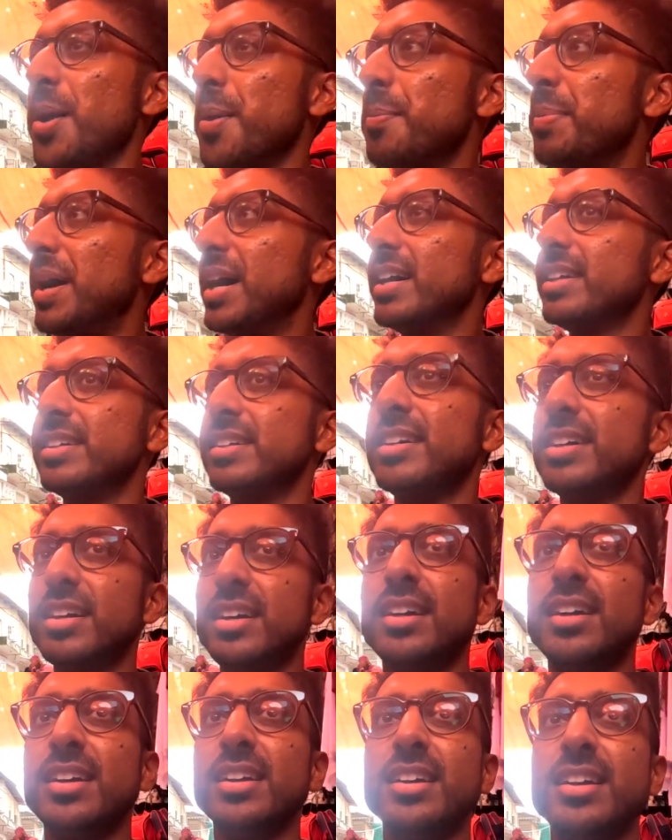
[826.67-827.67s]
But
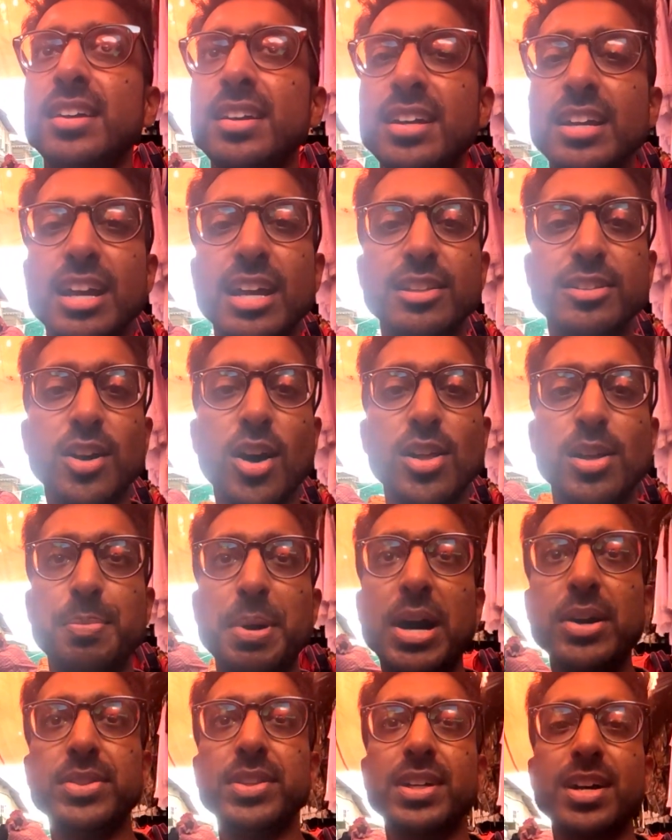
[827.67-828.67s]
it's all
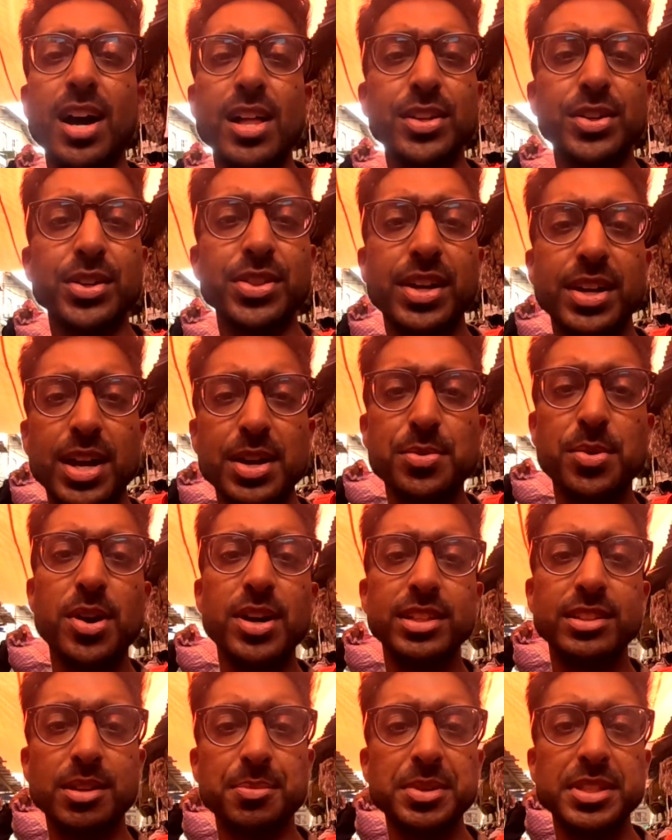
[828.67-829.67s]
about the color that I
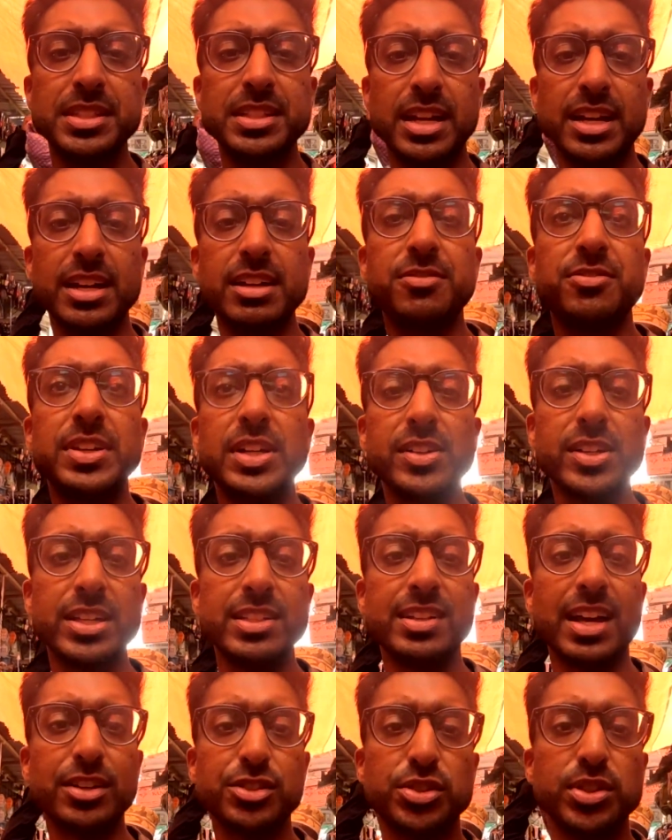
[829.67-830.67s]
want, something that I feel
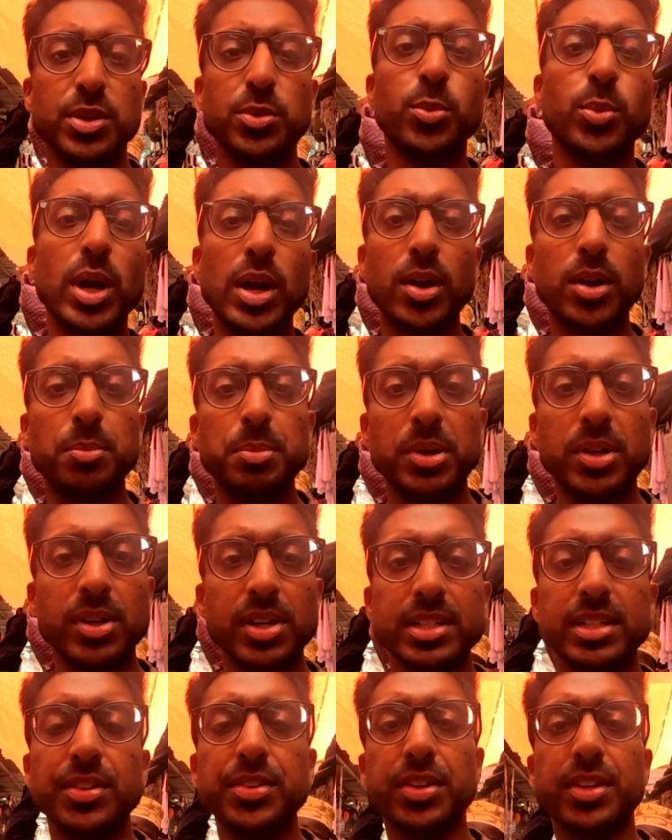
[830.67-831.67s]
is actually wearable
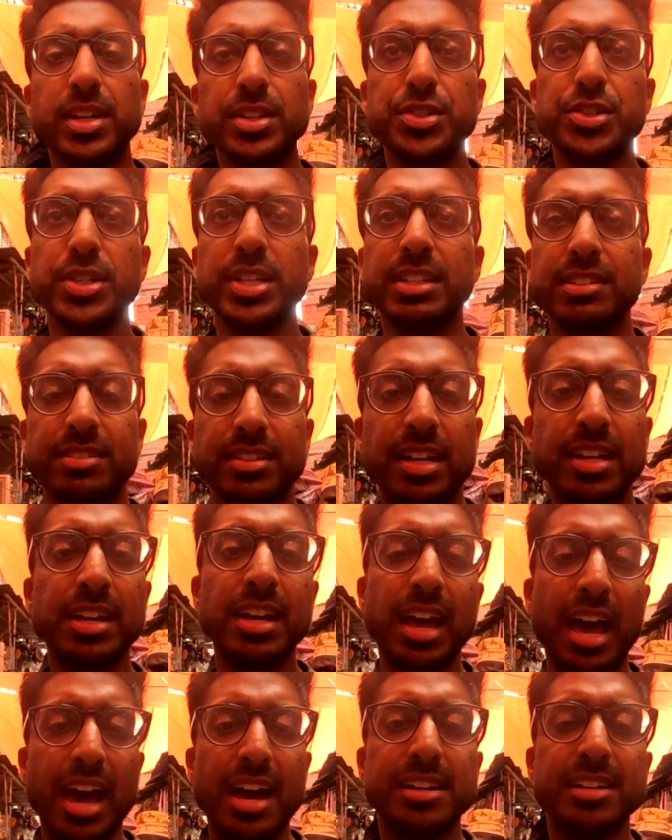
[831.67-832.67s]
in other countries
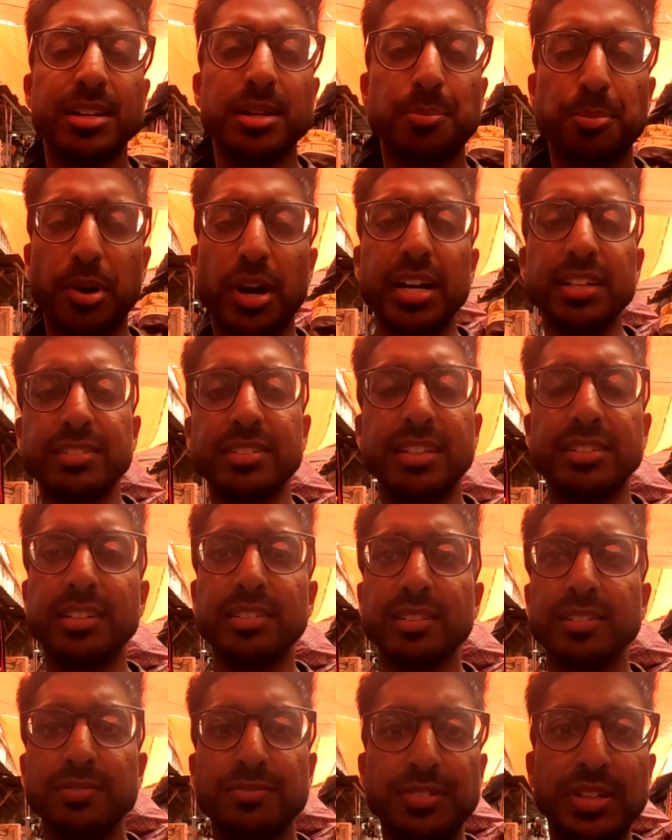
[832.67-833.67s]
and at a price that
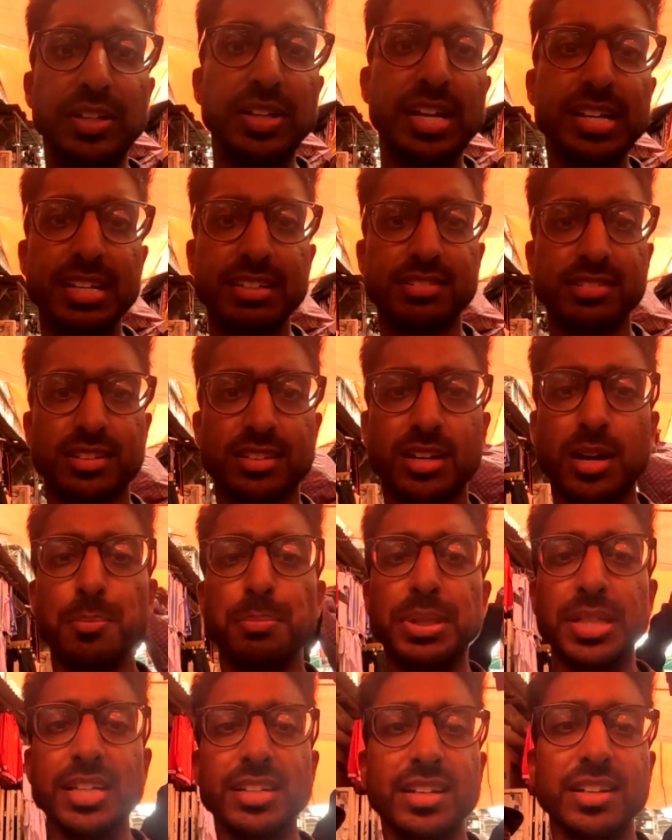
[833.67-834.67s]
doesn't feel like it's a
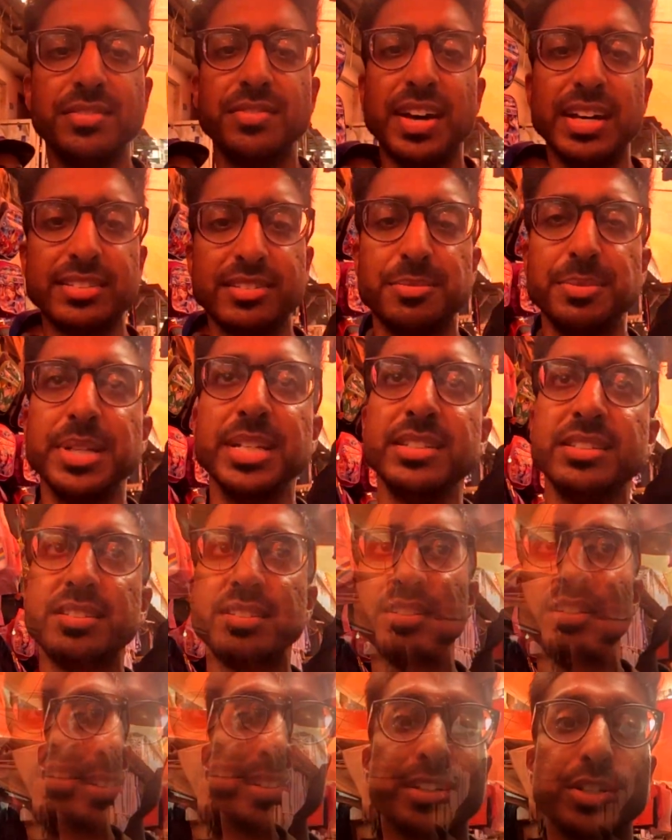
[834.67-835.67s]
complete investment.
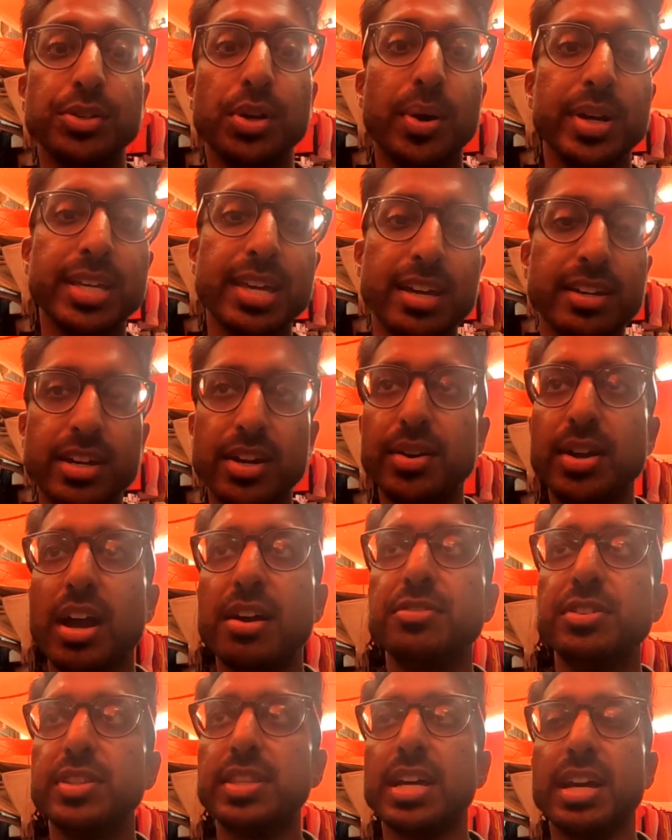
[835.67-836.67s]
Because, you know, I can't carry
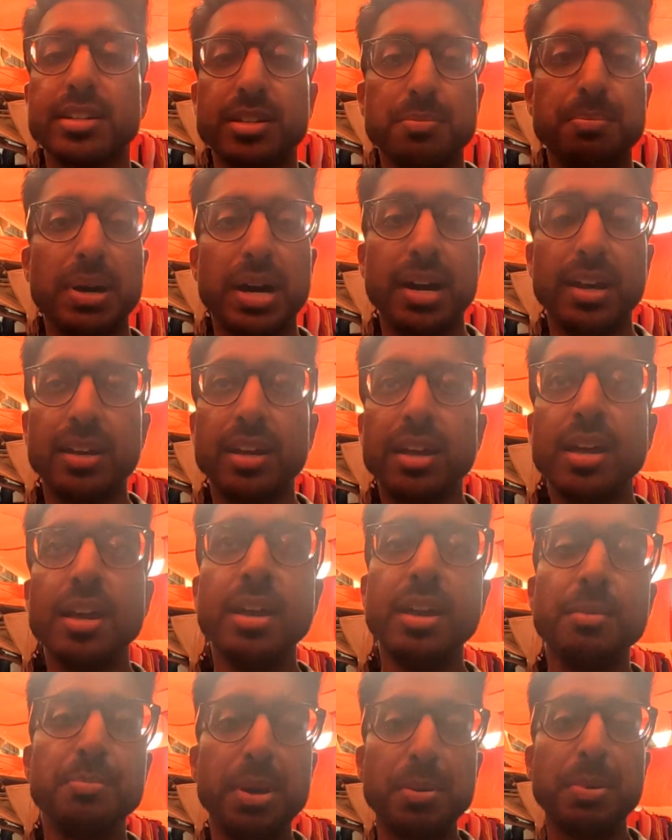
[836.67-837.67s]
everything I can buy.
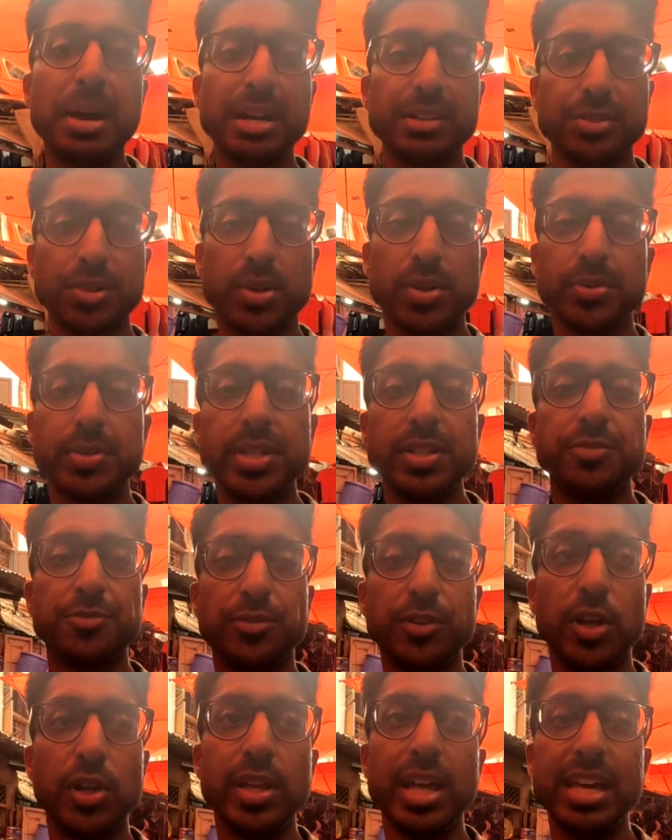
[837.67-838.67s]
My bags are already
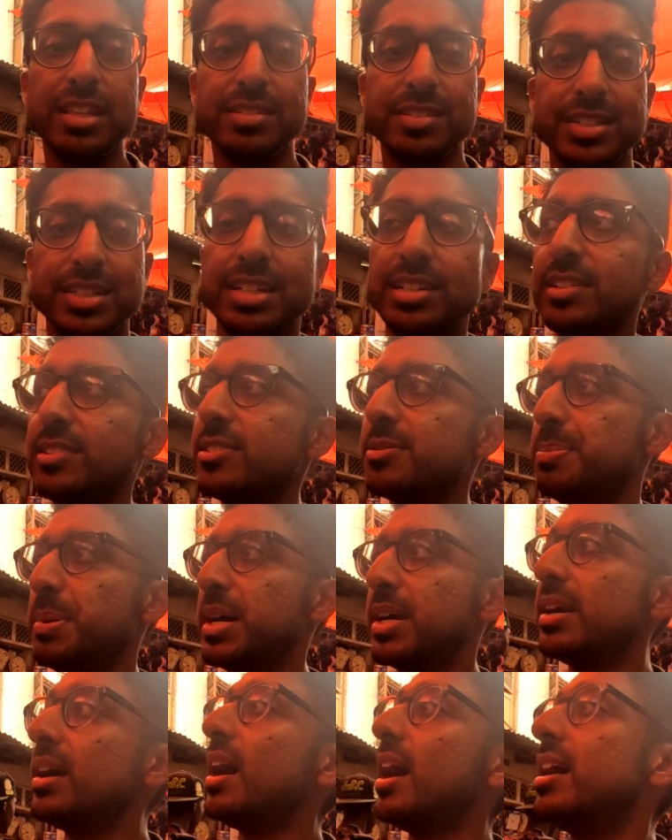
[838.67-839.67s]
full as it is,
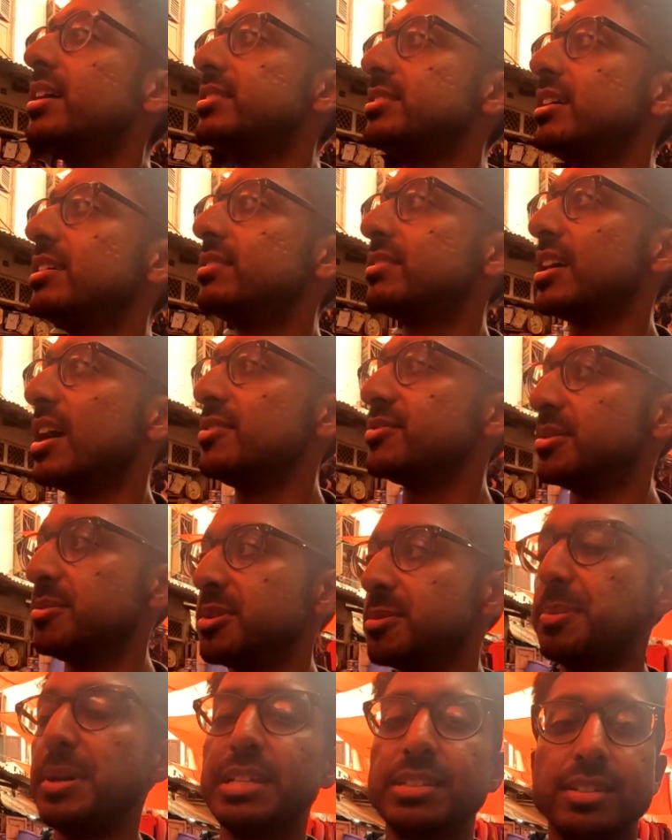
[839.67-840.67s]
but I did save some
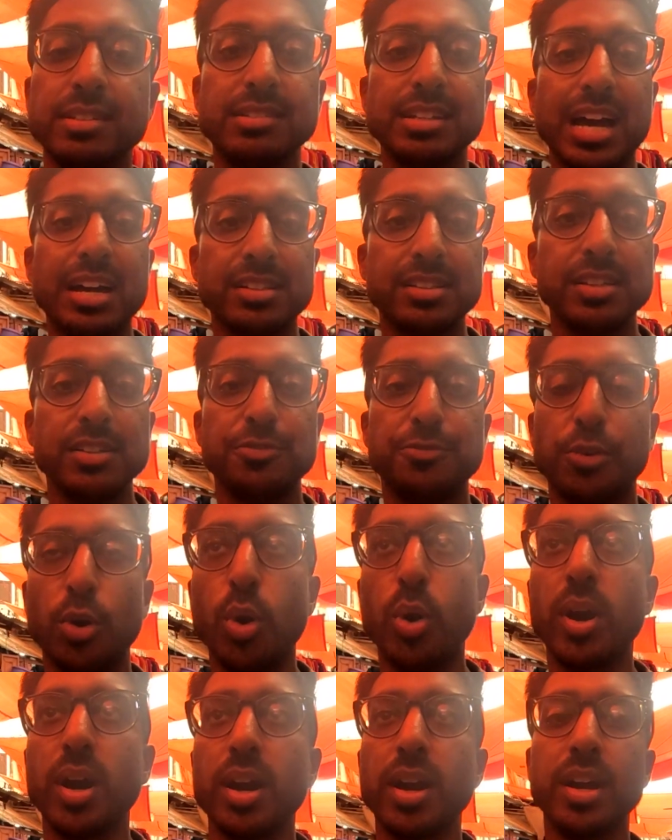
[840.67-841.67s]
space exactly
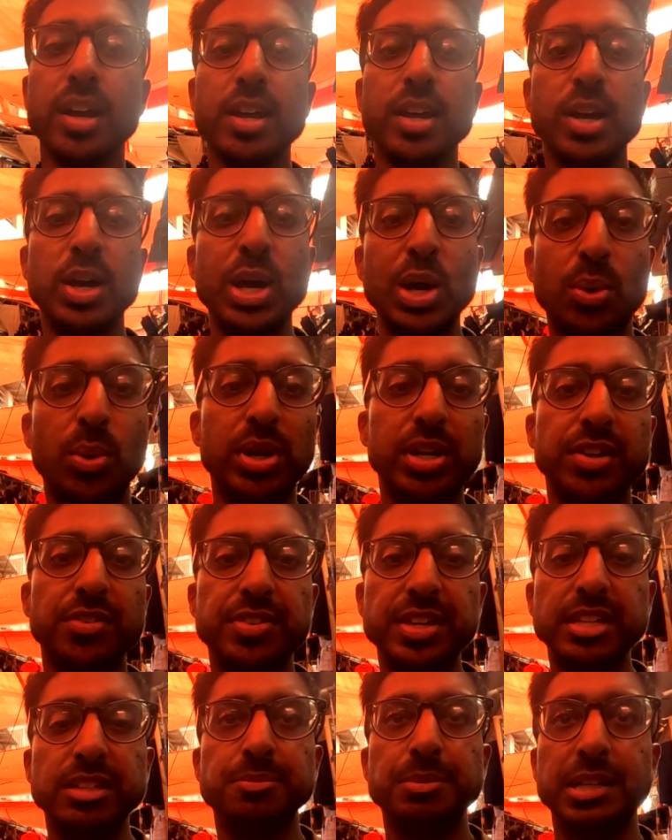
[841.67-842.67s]
for one of
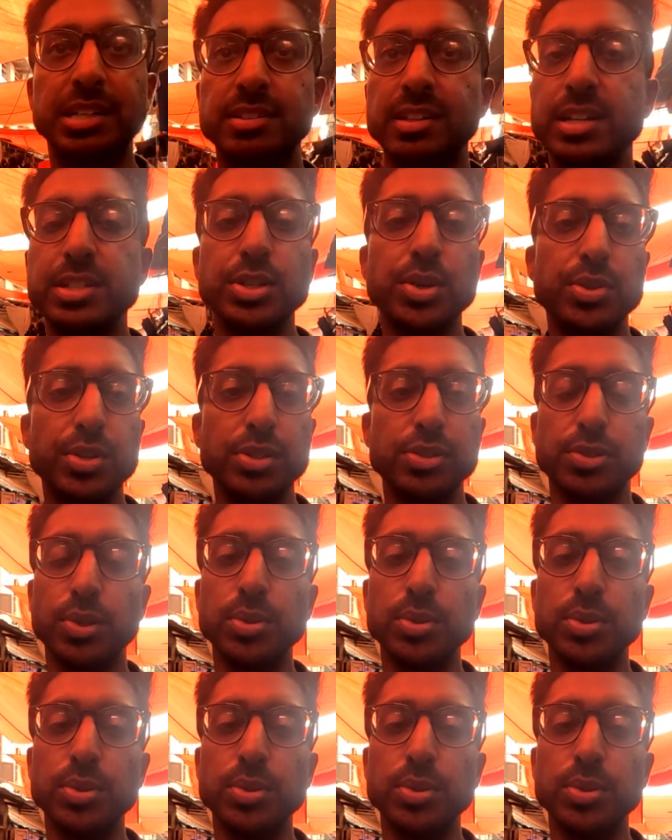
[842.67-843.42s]
these because I know they're so